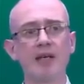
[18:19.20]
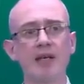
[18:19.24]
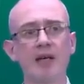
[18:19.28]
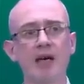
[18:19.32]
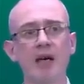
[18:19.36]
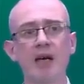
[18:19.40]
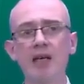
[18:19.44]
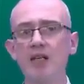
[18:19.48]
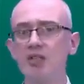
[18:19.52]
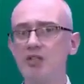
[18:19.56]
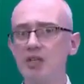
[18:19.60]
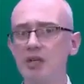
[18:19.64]

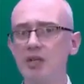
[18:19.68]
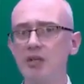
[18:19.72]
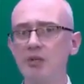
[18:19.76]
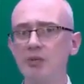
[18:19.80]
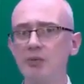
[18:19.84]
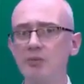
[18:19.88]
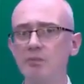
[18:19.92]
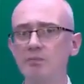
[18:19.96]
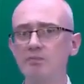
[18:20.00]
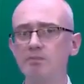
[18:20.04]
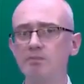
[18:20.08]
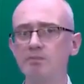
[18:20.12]
I
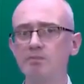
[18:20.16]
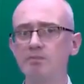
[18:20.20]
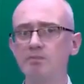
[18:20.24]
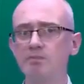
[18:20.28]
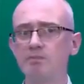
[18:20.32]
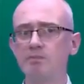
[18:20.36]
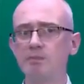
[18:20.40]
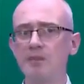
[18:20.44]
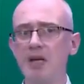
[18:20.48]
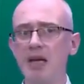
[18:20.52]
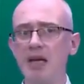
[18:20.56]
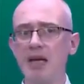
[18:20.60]
do.
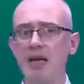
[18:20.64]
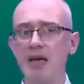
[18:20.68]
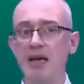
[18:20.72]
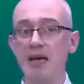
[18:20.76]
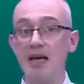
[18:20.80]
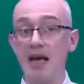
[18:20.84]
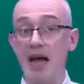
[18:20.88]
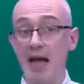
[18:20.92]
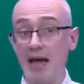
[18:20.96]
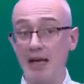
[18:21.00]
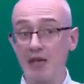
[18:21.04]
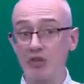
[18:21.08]

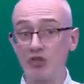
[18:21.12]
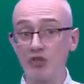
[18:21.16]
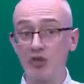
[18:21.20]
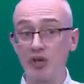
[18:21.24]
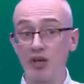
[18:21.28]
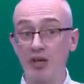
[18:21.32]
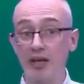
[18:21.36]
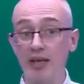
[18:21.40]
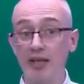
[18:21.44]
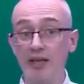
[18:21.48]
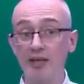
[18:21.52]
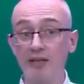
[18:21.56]

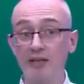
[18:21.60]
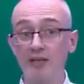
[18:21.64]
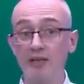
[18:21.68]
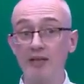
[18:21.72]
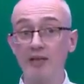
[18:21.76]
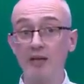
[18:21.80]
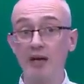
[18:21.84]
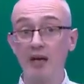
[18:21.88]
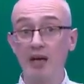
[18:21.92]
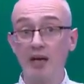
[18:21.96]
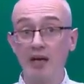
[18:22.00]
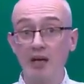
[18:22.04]
Actually,
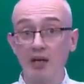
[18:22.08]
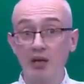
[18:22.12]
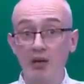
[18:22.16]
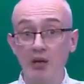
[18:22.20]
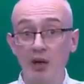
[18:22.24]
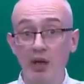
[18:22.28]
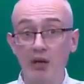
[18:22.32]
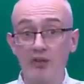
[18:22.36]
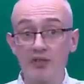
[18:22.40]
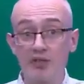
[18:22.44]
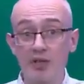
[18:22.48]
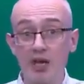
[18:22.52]
I
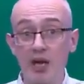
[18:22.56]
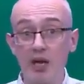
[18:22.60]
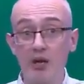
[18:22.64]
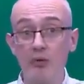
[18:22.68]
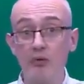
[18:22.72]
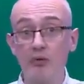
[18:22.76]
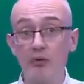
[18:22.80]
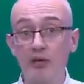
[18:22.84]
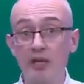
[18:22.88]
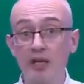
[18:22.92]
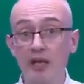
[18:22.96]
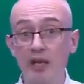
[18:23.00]
not
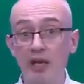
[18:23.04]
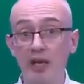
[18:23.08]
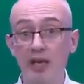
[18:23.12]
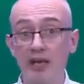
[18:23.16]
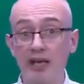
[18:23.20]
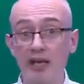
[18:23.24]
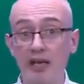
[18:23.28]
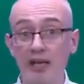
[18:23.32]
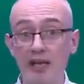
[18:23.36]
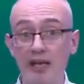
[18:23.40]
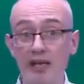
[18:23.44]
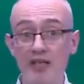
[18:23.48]
only
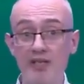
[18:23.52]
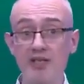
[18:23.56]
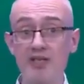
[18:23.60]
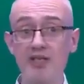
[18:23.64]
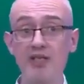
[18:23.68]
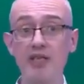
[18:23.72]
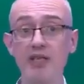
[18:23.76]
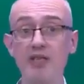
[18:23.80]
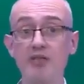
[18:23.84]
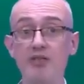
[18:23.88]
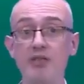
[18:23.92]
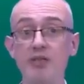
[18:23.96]
like
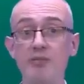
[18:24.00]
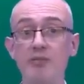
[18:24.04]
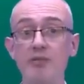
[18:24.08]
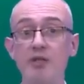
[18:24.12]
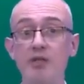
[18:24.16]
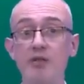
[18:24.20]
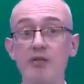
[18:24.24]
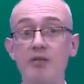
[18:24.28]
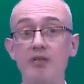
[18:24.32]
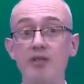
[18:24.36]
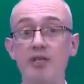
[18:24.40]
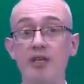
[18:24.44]
listening to
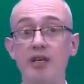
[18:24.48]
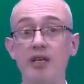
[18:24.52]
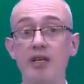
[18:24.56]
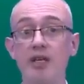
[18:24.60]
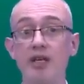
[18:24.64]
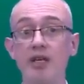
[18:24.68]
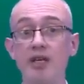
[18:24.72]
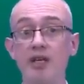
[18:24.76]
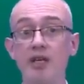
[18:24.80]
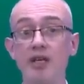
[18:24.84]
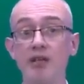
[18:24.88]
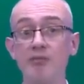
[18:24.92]
music,
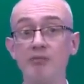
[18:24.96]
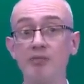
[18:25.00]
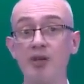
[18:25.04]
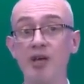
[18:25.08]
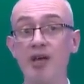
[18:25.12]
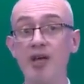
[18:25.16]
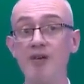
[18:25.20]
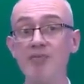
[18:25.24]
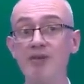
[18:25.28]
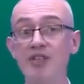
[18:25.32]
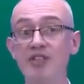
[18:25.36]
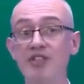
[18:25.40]
but
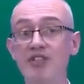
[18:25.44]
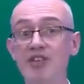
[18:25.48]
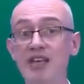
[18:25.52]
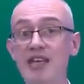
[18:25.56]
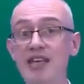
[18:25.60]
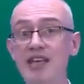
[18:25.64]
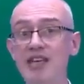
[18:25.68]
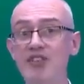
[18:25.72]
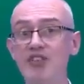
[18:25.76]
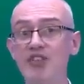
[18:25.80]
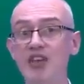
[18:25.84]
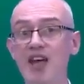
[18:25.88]
I'm a
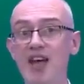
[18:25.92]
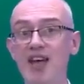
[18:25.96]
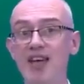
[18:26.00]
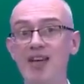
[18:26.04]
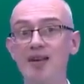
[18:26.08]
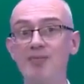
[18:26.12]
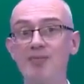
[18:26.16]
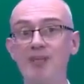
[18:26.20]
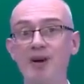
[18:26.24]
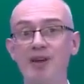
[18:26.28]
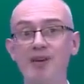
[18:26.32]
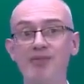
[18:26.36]
DJ
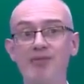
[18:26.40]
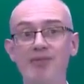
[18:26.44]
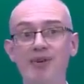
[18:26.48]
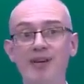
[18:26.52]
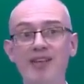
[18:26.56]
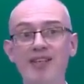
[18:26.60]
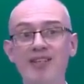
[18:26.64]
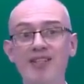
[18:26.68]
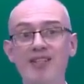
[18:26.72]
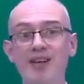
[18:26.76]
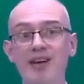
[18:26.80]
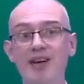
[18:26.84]
in my
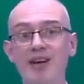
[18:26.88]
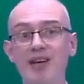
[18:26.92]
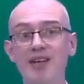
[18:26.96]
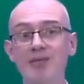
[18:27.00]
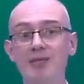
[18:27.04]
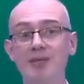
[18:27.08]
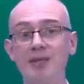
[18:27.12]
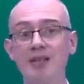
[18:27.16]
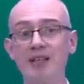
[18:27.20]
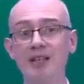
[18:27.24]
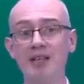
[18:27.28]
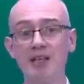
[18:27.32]
free
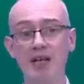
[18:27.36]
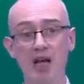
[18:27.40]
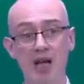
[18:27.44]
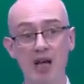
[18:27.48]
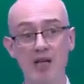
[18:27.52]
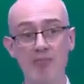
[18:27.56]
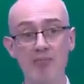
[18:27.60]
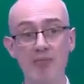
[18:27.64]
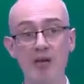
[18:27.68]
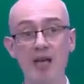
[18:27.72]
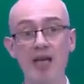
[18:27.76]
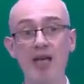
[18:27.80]
time. I
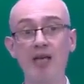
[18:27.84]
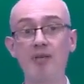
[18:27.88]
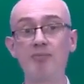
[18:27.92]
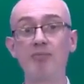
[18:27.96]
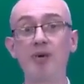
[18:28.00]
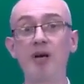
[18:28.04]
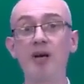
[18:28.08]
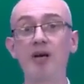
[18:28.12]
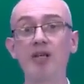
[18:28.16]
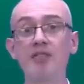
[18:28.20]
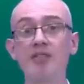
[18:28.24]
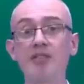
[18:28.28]
play at
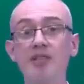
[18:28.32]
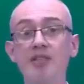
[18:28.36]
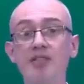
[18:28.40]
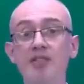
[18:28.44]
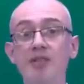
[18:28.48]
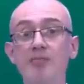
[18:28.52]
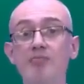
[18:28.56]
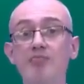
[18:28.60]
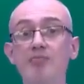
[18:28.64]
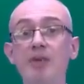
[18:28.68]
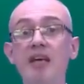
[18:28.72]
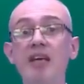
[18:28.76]
parties
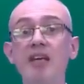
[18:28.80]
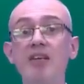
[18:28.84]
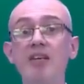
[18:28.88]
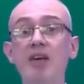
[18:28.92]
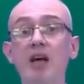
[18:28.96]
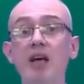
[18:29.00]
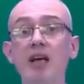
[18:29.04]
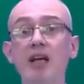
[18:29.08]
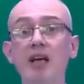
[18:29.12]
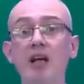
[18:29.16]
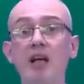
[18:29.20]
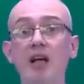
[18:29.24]
and big
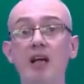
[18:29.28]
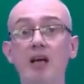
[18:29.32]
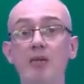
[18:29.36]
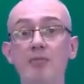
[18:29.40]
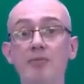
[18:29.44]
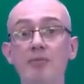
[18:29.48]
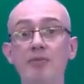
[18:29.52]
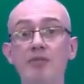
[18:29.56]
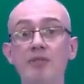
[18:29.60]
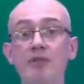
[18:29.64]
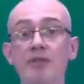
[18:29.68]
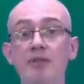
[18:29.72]

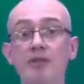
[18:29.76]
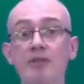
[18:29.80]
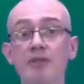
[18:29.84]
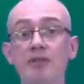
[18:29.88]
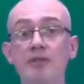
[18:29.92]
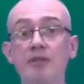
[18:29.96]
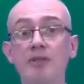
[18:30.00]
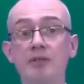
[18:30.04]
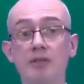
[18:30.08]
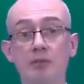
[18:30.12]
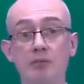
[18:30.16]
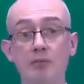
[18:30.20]
nightclubs.
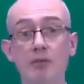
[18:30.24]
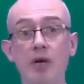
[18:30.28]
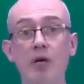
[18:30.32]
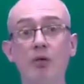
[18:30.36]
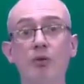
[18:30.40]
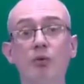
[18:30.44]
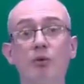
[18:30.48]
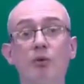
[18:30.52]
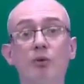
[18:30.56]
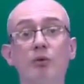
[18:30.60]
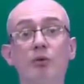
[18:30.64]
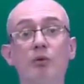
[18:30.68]

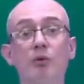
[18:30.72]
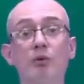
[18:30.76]
Whoa.